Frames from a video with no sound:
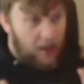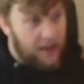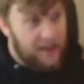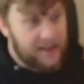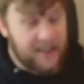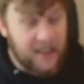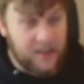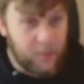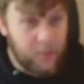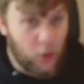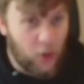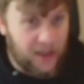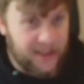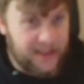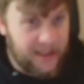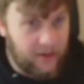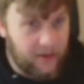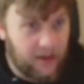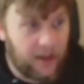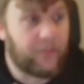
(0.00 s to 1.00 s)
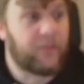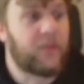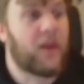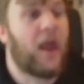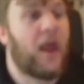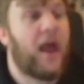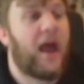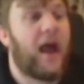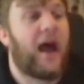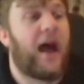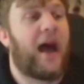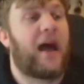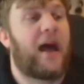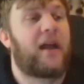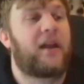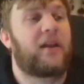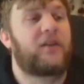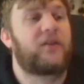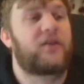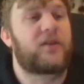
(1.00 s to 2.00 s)
assessment criteria.
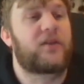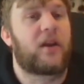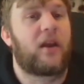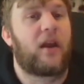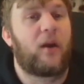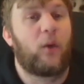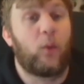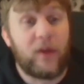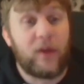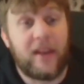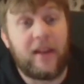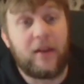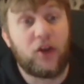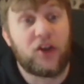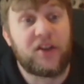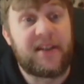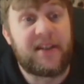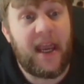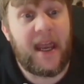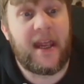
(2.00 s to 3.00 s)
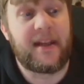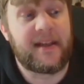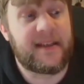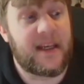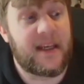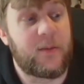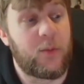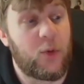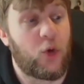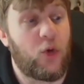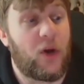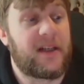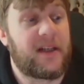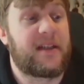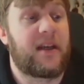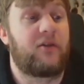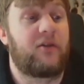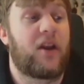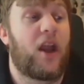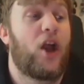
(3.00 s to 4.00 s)
And within those 10 assessment
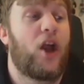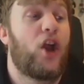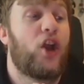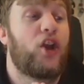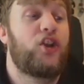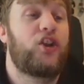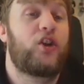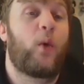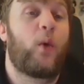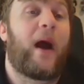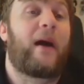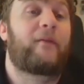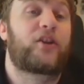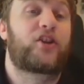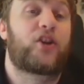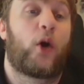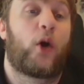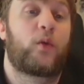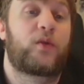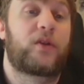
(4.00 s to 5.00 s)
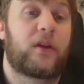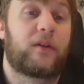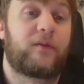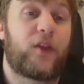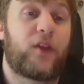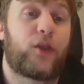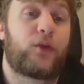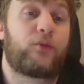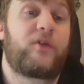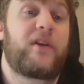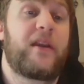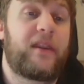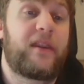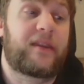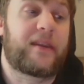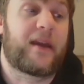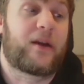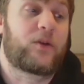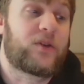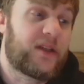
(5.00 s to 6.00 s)
criteria, you have a total of
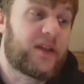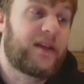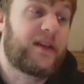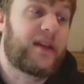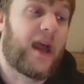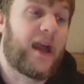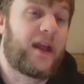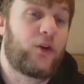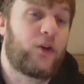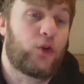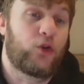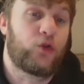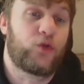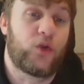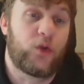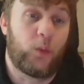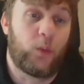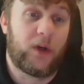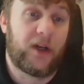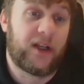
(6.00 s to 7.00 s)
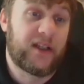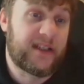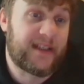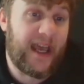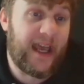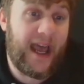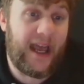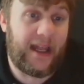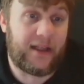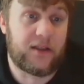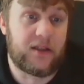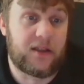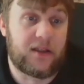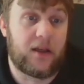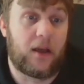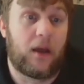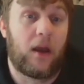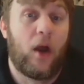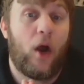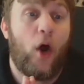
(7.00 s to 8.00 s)
3,900 words to
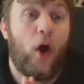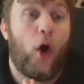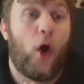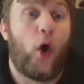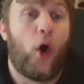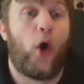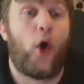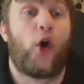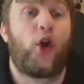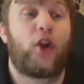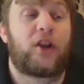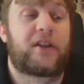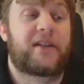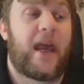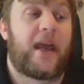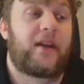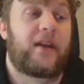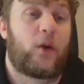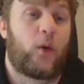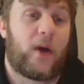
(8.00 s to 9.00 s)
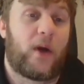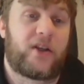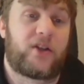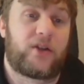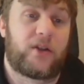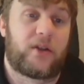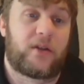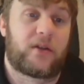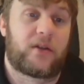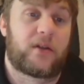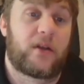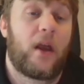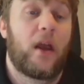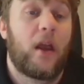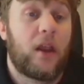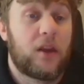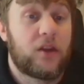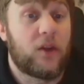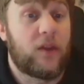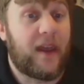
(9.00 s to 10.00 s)
answer all 10 questions.
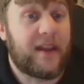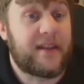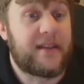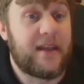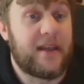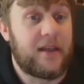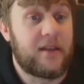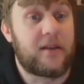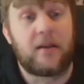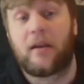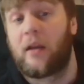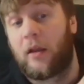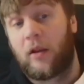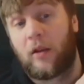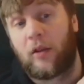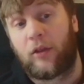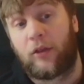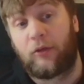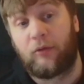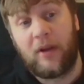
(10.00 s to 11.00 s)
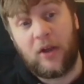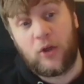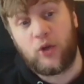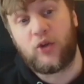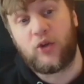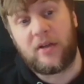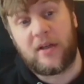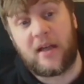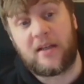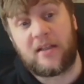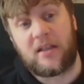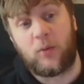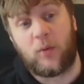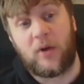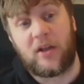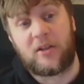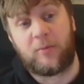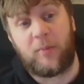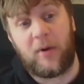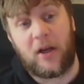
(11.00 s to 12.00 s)
So that is 390
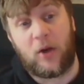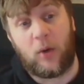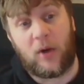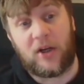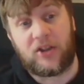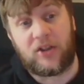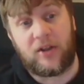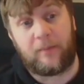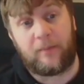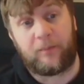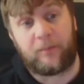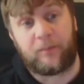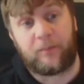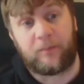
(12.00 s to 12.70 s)
words per question.